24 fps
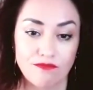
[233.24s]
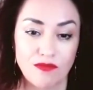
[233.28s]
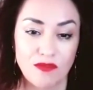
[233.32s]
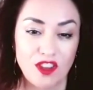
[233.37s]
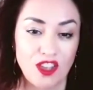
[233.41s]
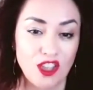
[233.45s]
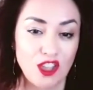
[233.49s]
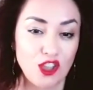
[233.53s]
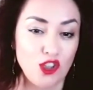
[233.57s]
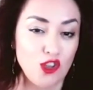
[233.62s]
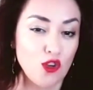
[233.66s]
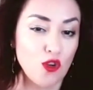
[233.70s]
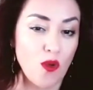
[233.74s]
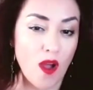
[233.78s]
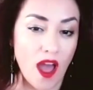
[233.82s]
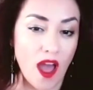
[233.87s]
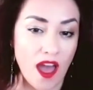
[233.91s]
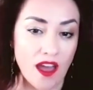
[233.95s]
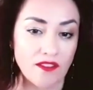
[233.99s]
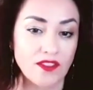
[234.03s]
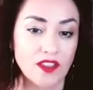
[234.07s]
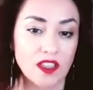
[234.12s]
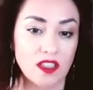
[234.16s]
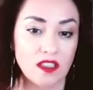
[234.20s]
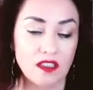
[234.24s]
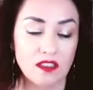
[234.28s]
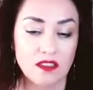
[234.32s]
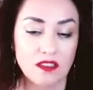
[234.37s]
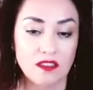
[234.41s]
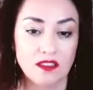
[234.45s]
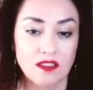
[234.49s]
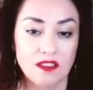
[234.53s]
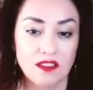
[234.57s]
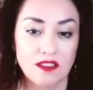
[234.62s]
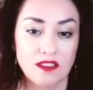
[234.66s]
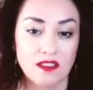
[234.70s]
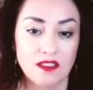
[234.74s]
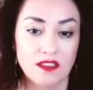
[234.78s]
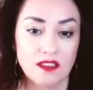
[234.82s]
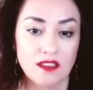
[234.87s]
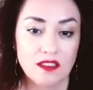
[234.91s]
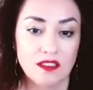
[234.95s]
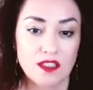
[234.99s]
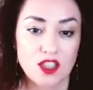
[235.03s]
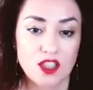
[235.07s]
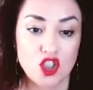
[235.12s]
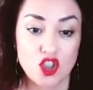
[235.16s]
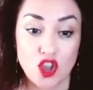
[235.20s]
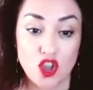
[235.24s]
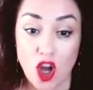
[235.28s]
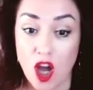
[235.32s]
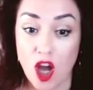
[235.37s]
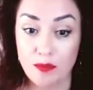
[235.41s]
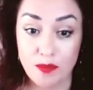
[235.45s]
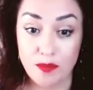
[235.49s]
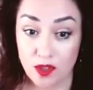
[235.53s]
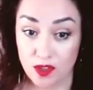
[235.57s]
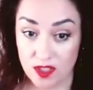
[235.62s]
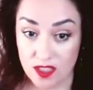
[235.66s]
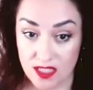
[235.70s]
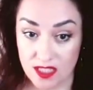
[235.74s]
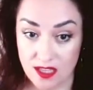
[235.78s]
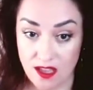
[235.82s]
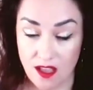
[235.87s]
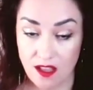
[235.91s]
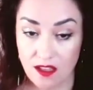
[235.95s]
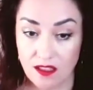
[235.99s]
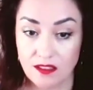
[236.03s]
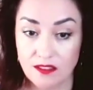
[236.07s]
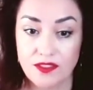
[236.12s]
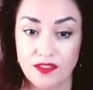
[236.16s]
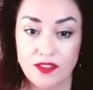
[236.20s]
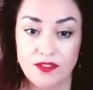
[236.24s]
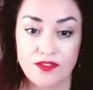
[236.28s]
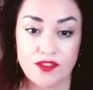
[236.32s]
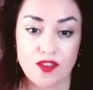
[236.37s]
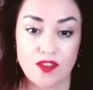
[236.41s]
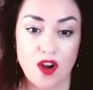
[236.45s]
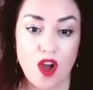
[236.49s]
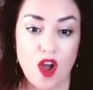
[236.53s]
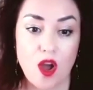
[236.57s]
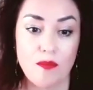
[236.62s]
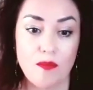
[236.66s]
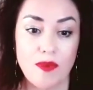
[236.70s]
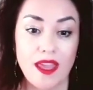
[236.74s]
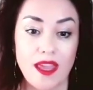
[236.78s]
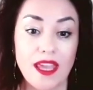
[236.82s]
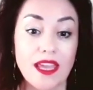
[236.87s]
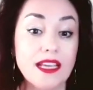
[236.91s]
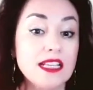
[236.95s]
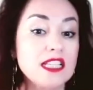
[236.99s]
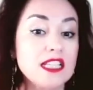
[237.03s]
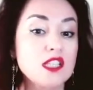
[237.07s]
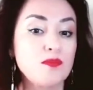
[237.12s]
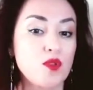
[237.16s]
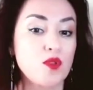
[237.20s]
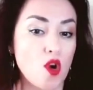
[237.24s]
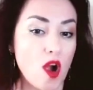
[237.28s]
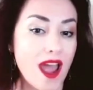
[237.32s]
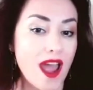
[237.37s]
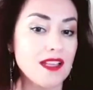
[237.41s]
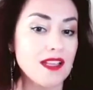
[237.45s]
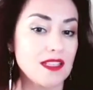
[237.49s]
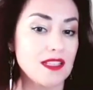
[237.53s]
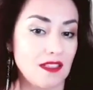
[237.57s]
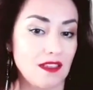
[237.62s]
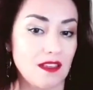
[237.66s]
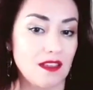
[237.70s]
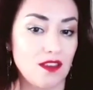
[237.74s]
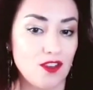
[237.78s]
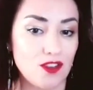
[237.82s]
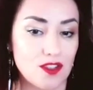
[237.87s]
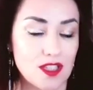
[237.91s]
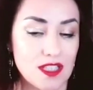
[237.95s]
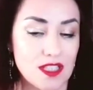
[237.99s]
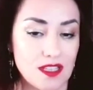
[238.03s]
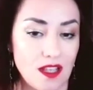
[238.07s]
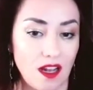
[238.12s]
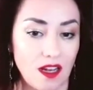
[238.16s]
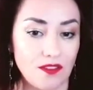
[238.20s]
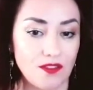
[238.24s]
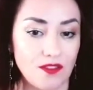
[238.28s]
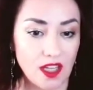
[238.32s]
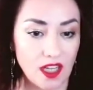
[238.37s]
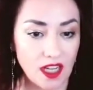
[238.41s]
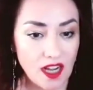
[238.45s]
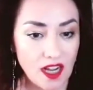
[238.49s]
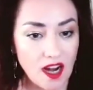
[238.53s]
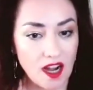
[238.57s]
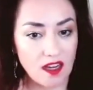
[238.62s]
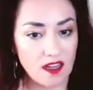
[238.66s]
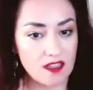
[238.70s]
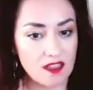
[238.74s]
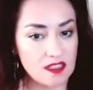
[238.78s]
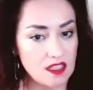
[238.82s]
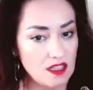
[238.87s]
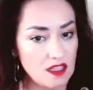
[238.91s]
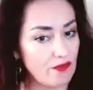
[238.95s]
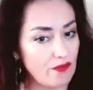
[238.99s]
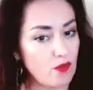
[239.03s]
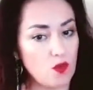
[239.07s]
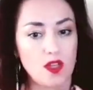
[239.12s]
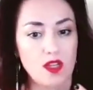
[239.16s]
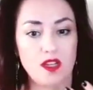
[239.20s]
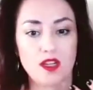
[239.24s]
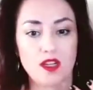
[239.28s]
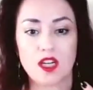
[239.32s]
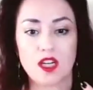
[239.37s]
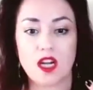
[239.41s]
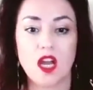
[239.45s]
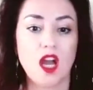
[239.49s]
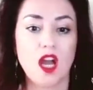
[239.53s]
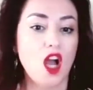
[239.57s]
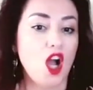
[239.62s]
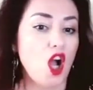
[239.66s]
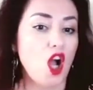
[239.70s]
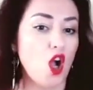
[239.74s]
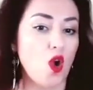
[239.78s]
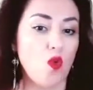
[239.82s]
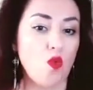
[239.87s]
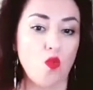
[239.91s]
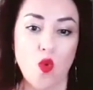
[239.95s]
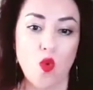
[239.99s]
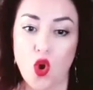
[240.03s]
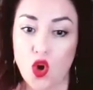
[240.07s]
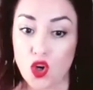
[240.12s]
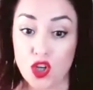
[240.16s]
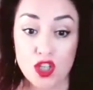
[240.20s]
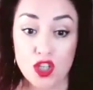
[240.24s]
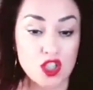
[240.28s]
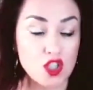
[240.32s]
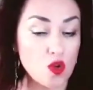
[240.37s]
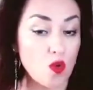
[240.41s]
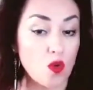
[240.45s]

Did you ever stop yourself from expressing yourself, regardless if it were words